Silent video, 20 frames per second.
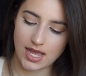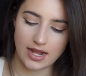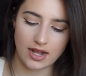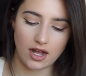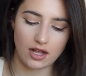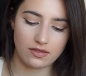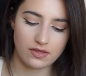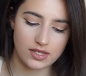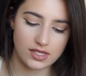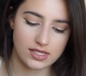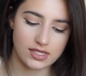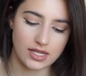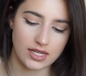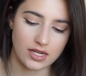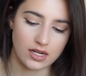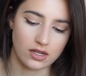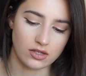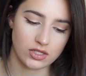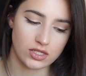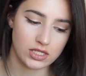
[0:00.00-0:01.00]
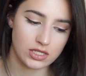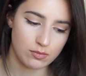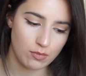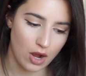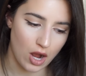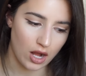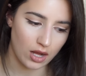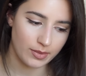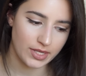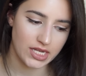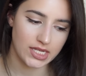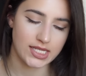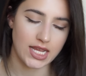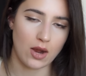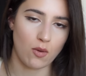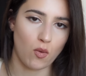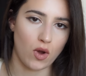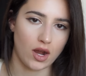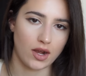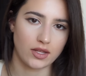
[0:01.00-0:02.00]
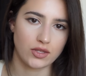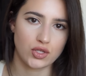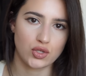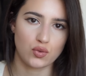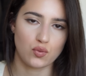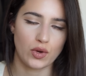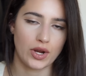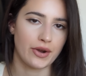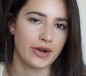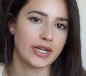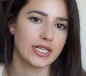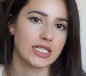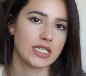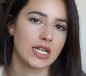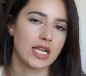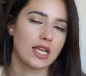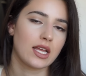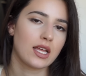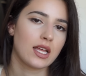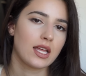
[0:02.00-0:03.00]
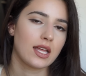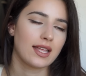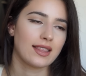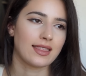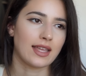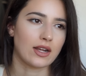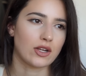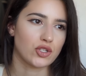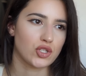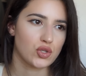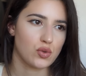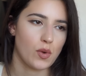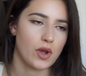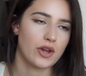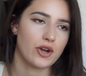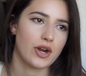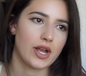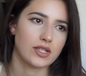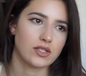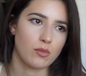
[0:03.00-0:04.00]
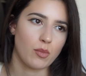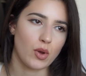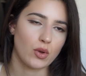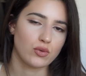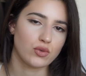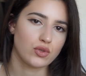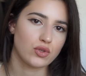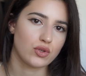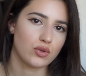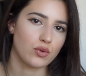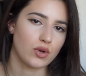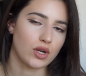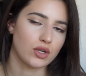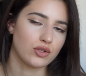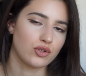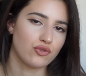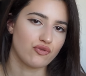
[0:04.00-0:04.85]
I got this in a small because I wanted to wear it like a sweater as opposed to a